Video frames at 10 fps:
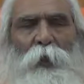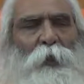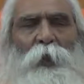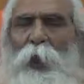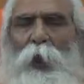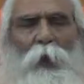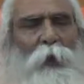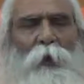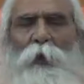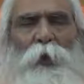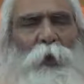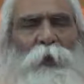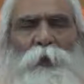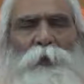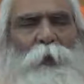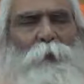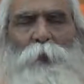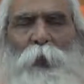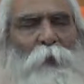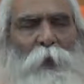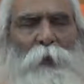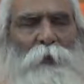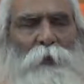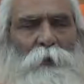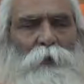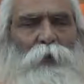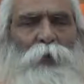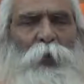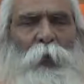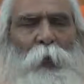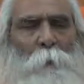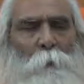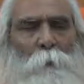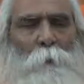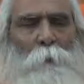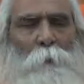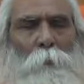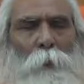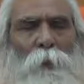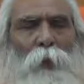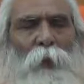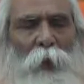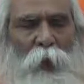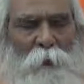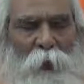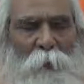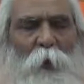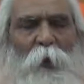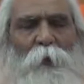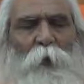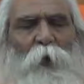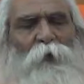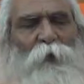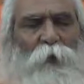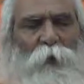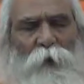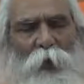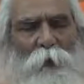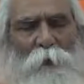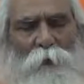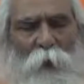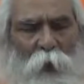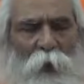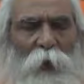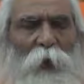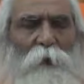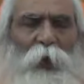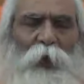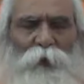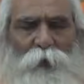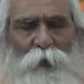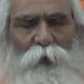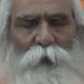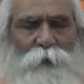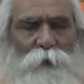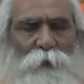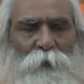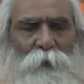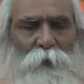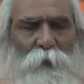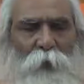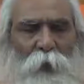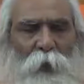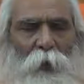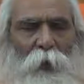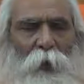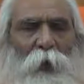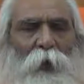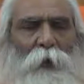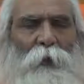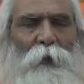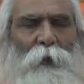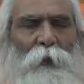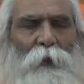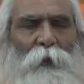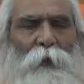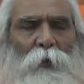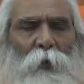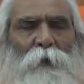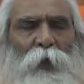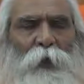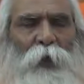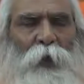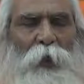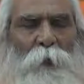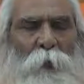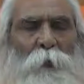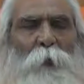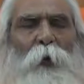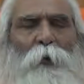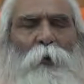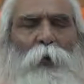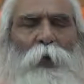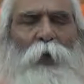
they are not acceptable. So they give up all karma's fruit. And when they give up all